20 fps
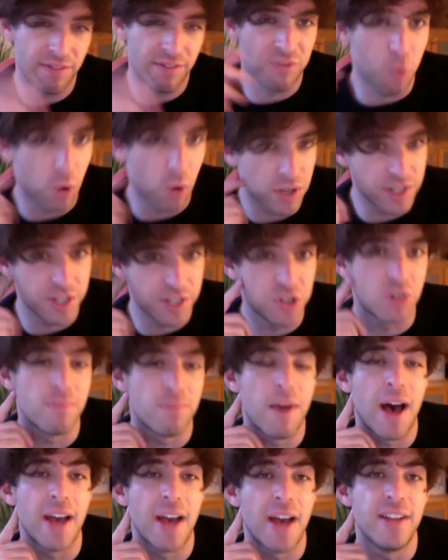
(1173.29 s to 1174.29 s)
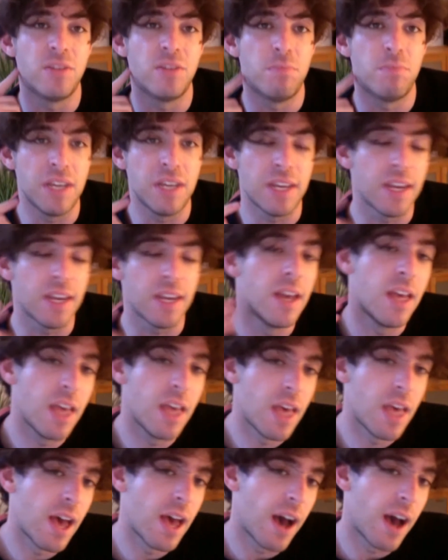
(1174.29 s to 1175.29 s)
forcing your mind to be
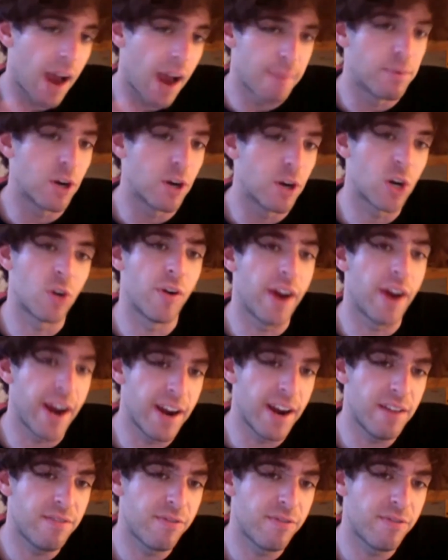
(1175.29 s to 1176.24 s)
hyper creative.